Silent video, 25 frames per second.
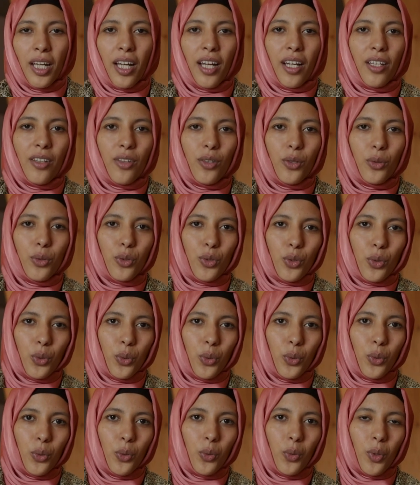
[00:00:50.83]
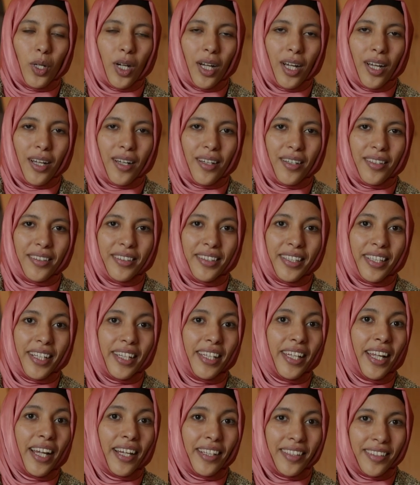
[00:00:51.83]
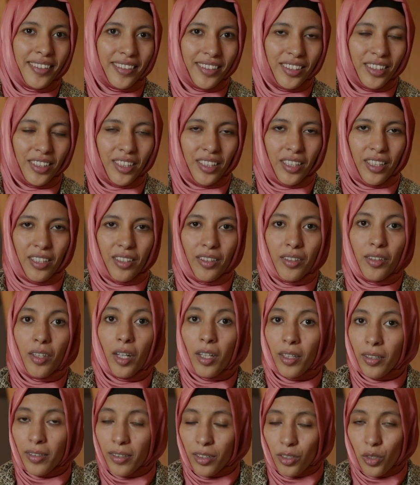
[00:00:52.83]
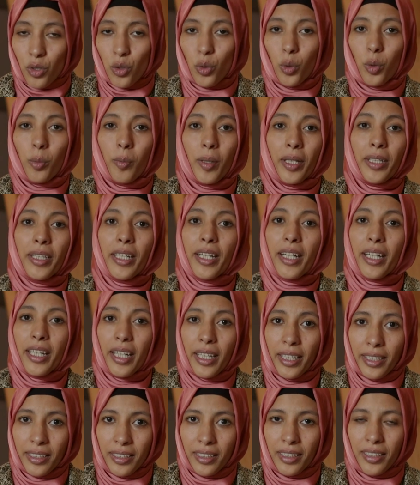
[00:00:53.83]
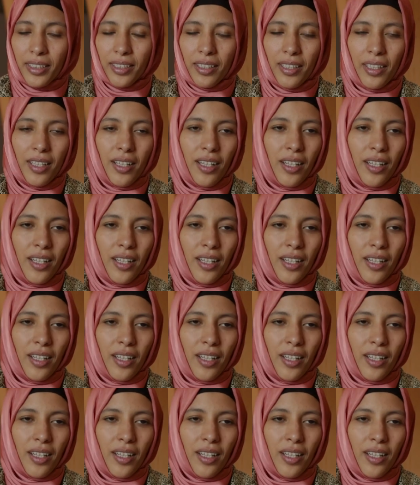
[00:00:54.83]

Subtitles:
and those who dull their soul by neglecting